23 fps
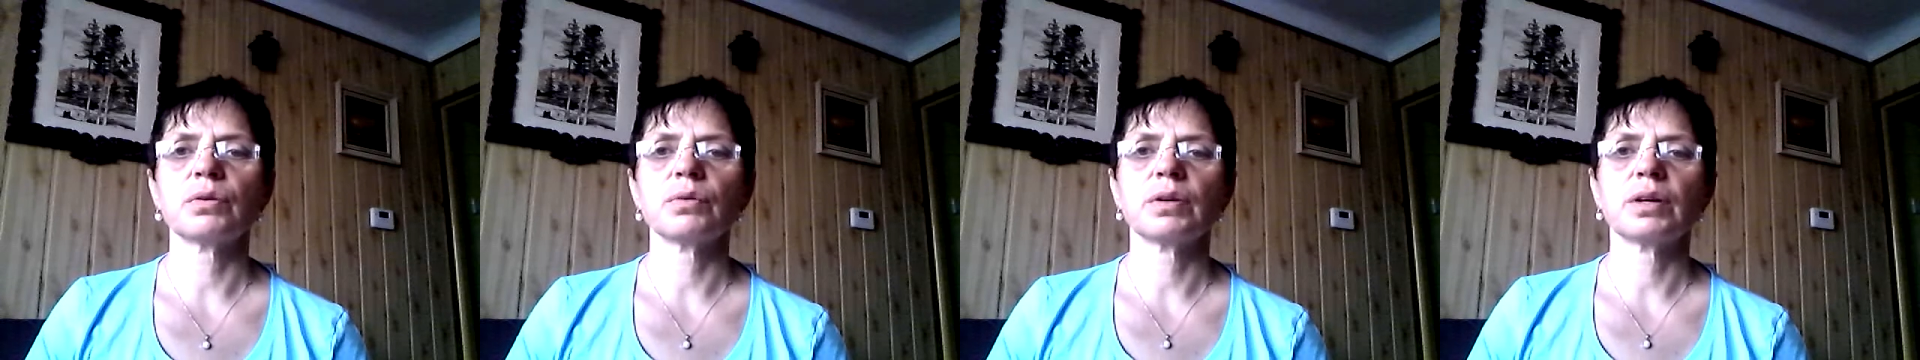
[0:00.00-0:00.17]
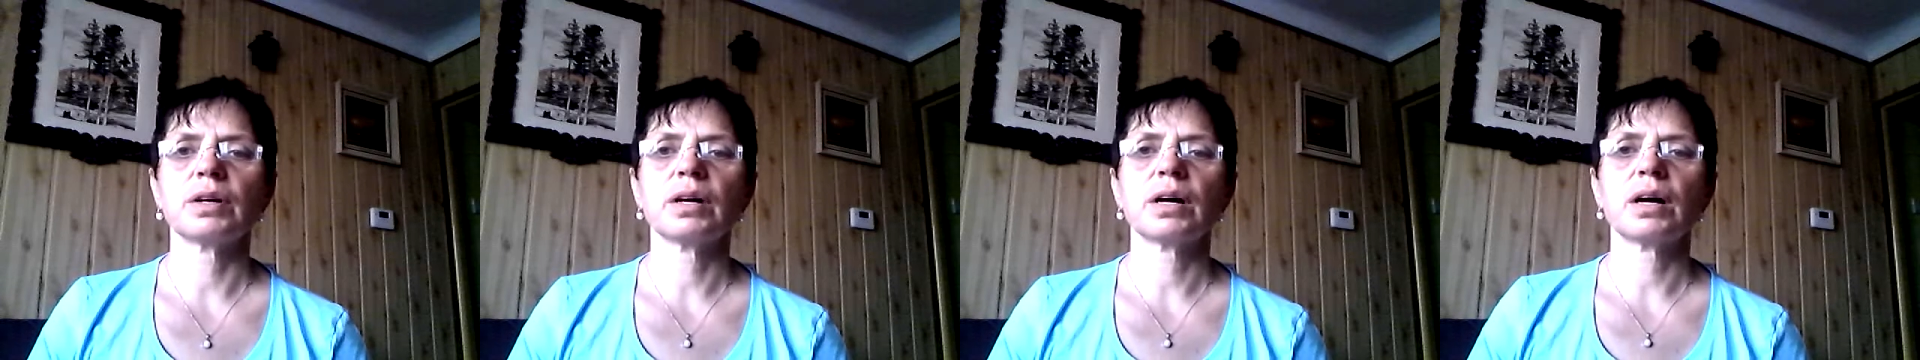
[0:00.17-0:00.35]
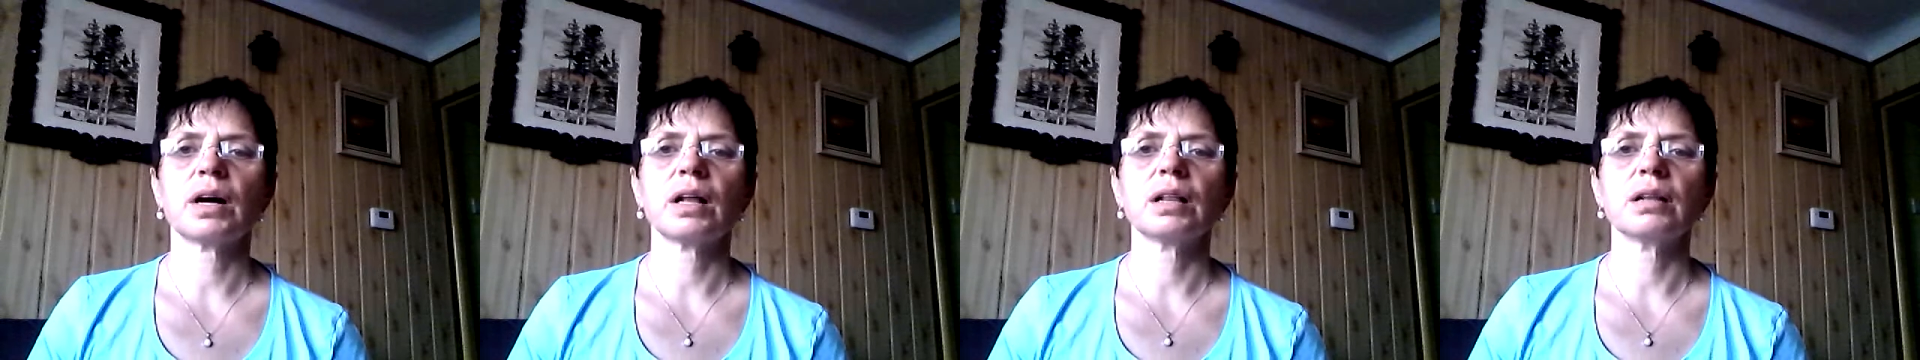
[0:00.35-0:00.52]

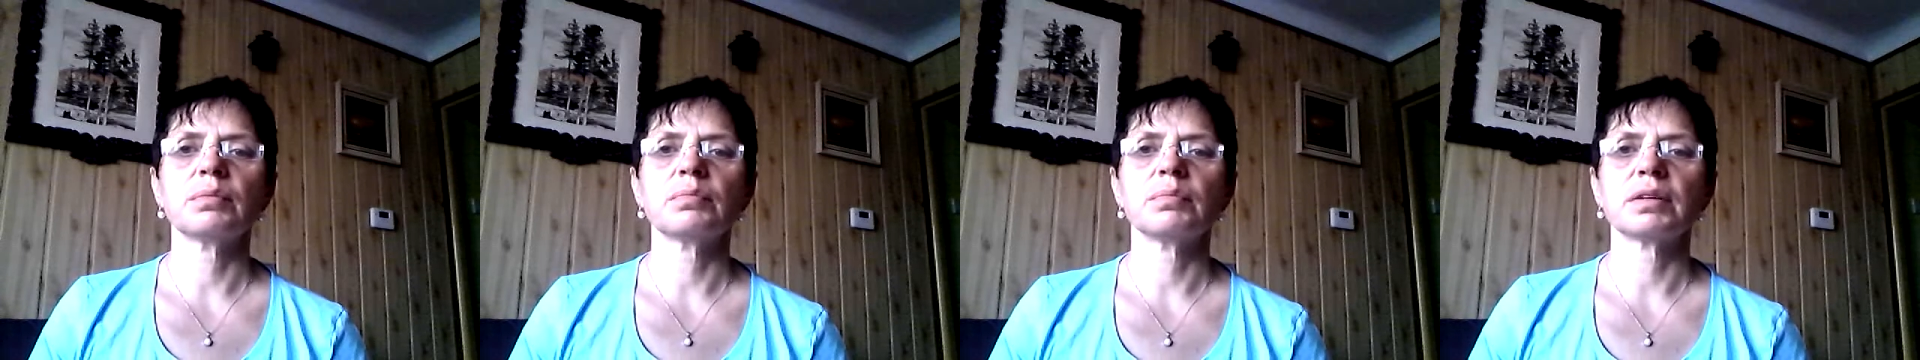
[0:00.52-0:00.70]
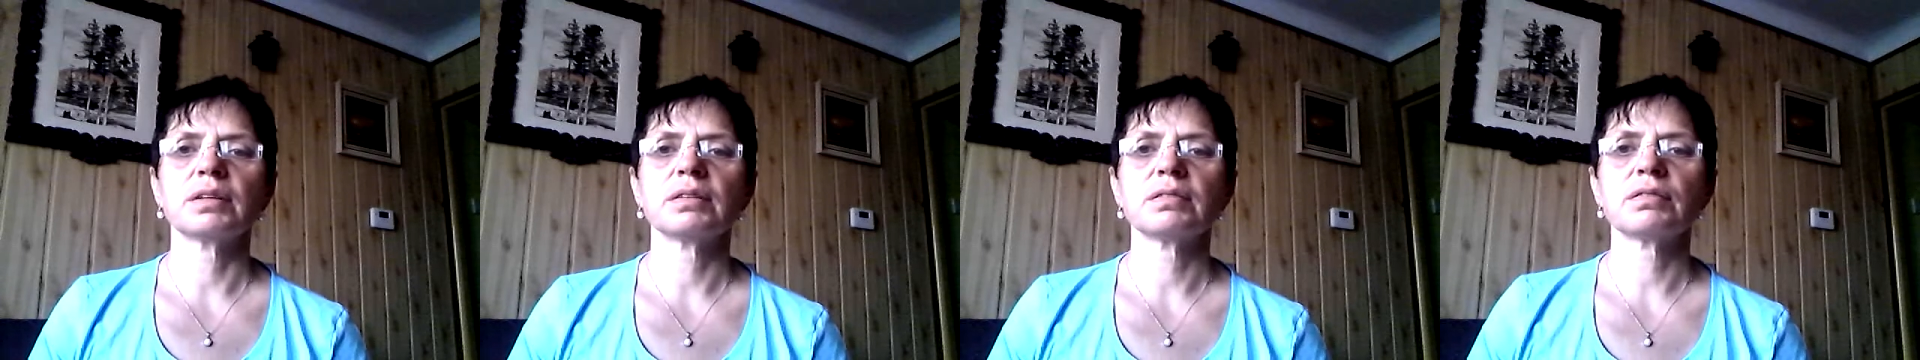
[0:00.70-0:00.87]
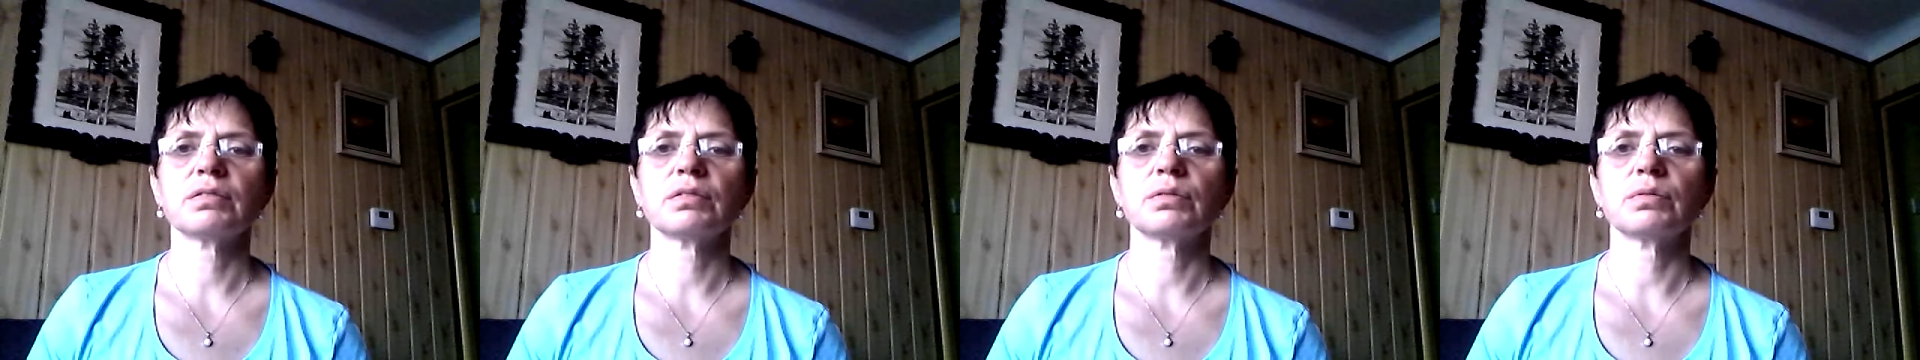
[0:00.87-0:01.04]
rolling
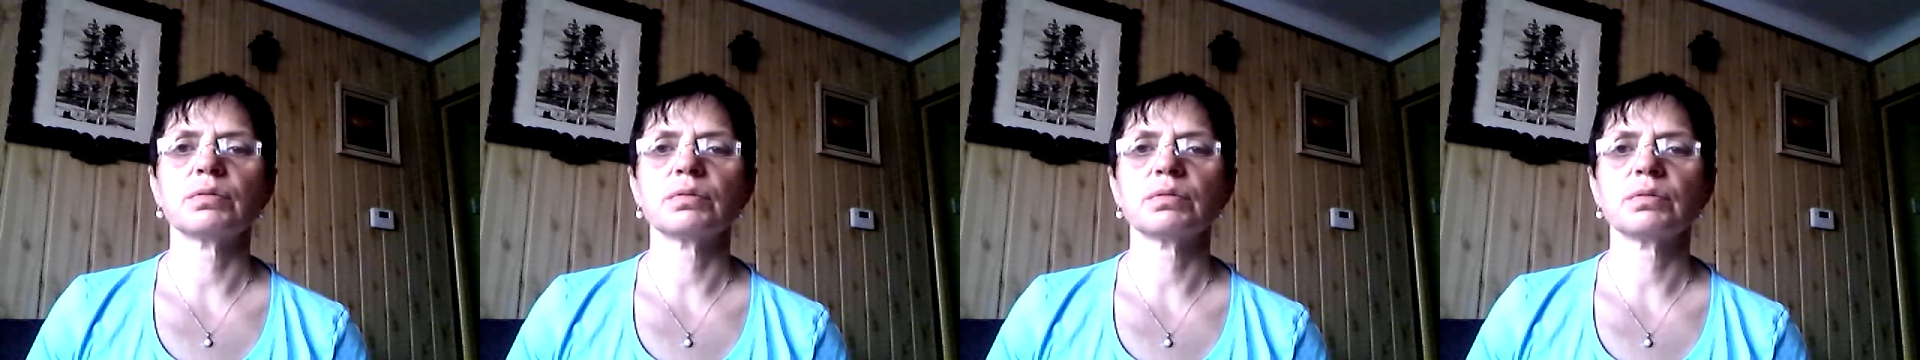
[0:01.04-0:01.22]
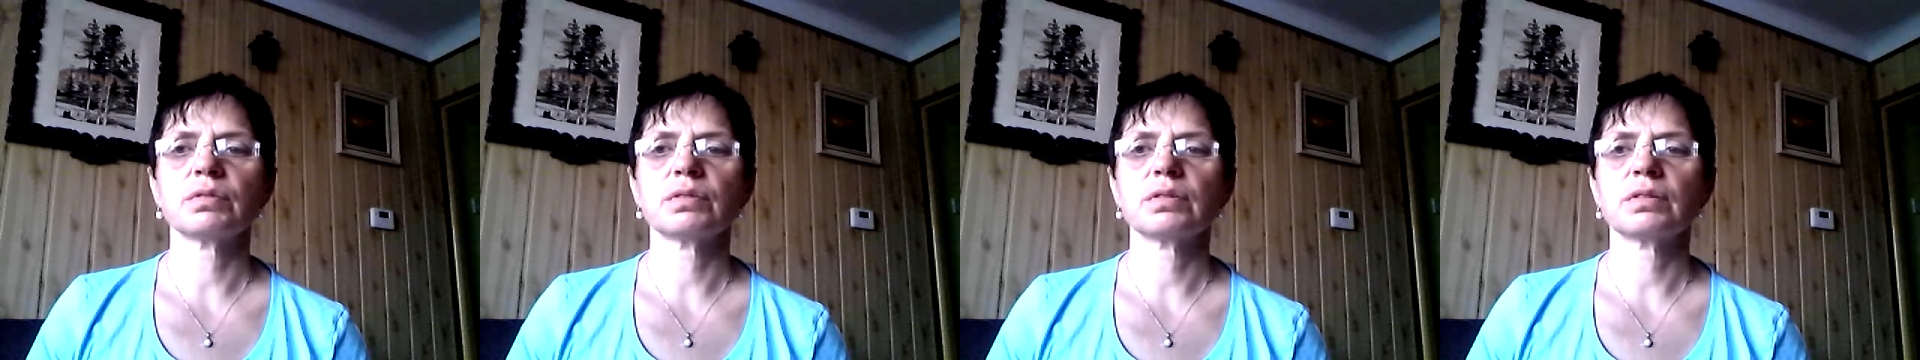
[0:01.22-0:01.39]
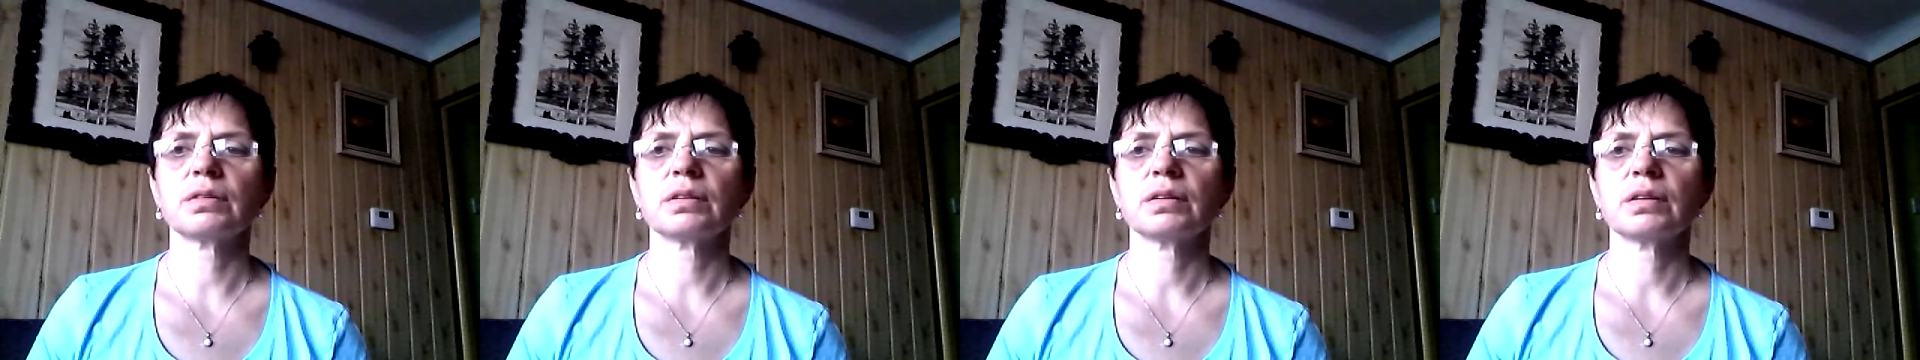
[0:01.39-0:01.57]
elements
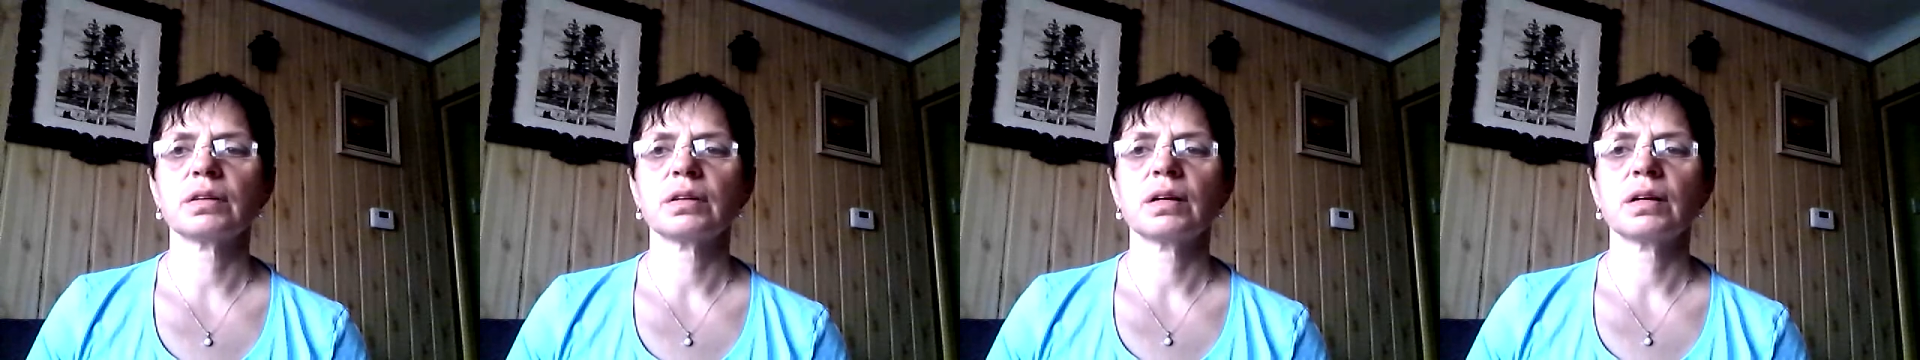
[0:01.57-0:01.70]
used: